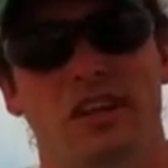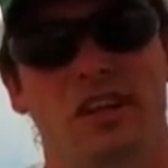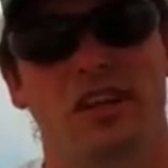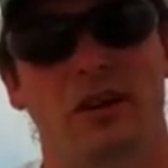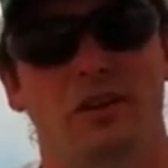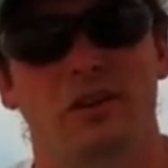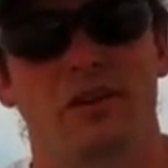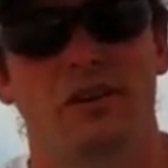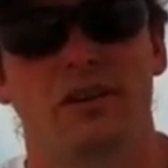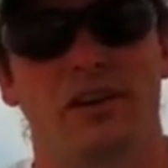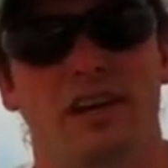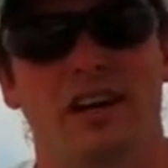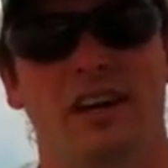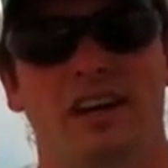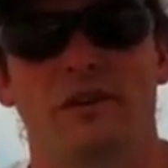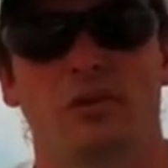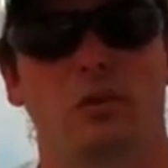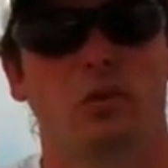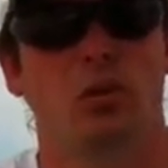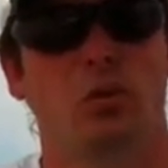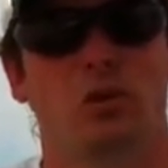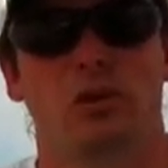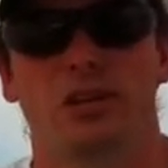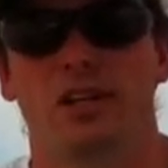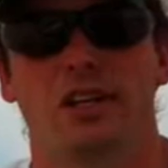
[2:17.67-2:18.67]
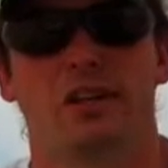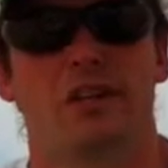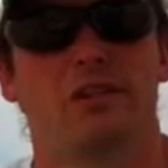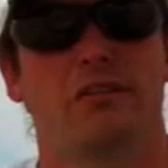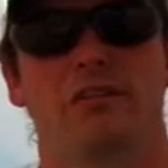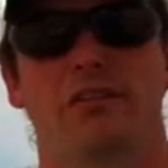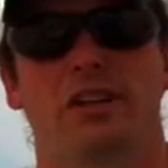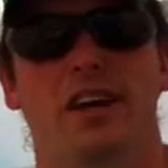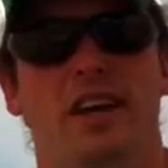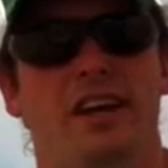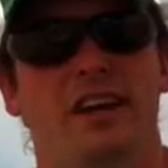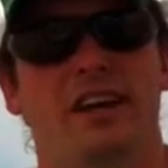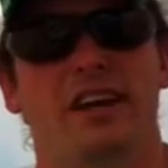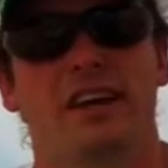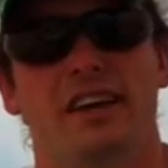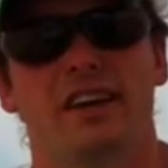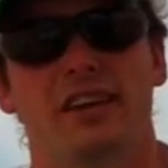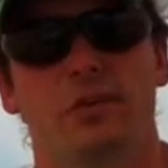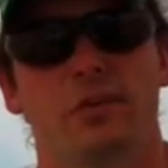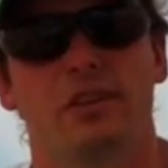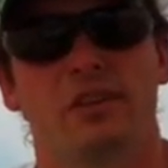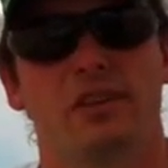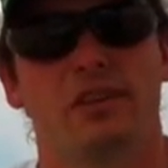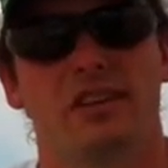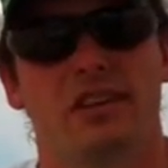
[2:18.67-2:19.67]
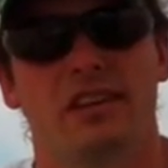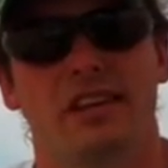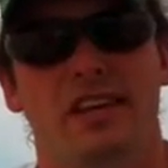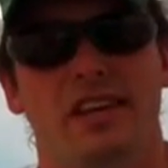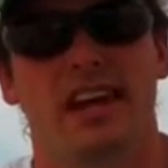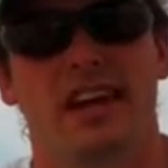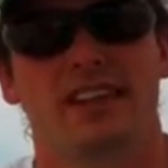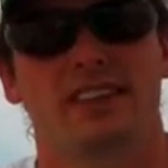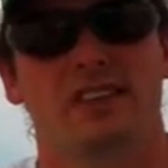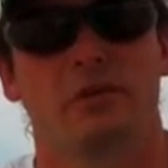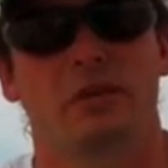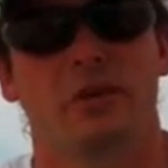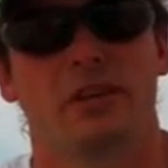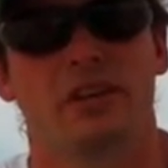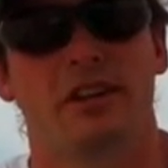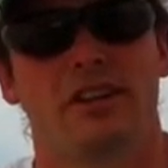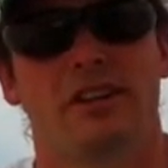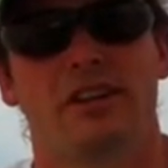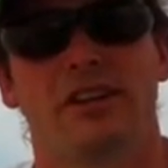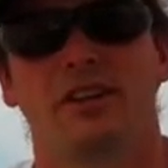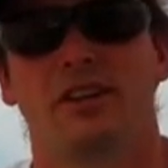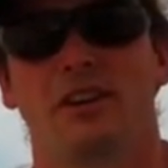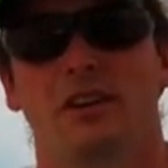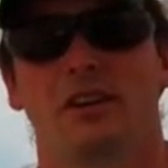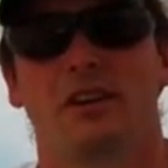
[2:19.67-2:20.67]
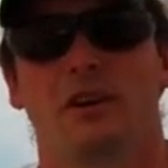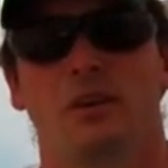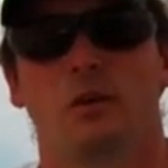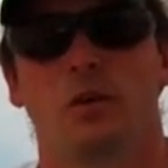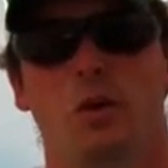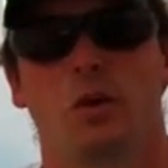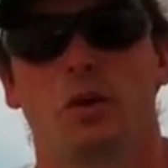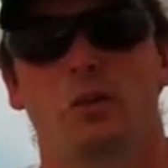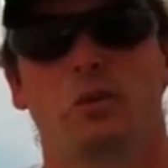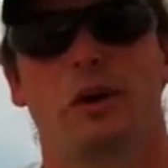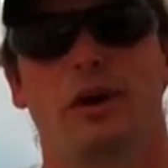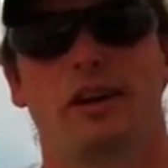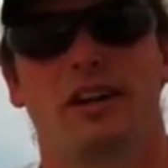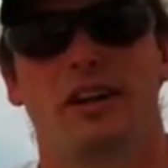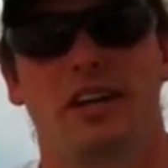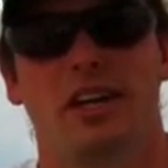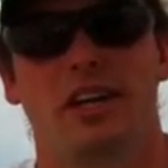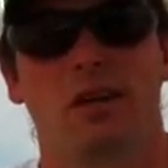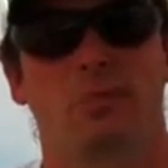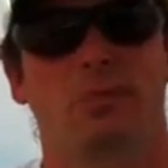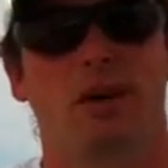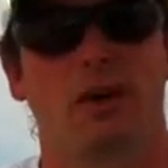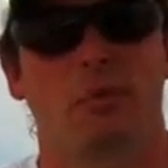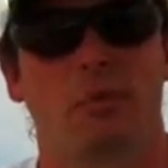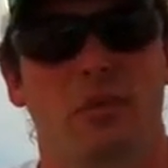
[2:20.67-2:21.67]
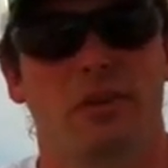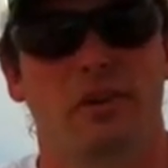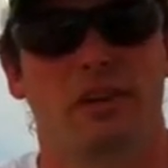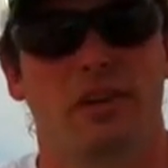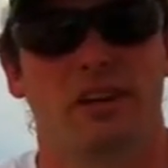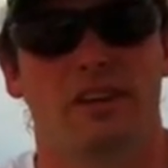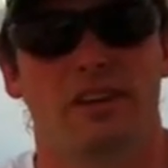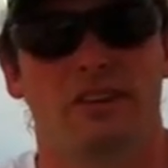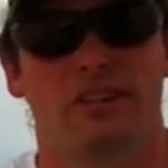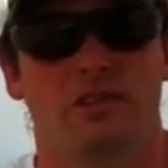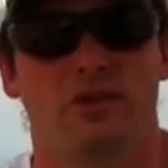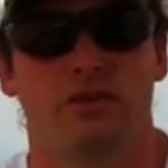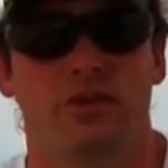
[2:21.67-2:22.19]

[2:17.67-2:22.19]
an hour, and we were literally flying. Even the catamaran could barely keep up with us.